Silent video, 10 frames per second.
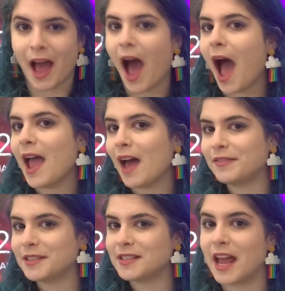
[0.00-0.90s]
I have
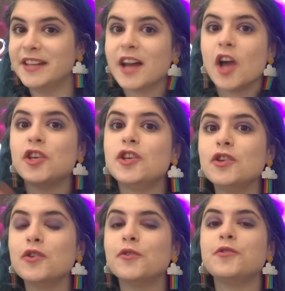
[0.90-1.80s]
to send a
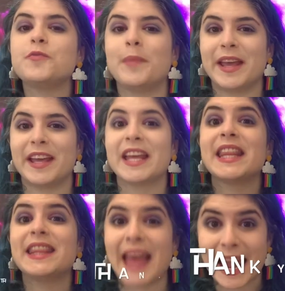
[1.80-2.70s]
huge big
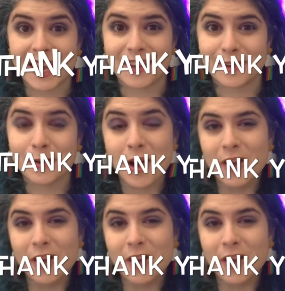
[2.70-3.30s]
thank you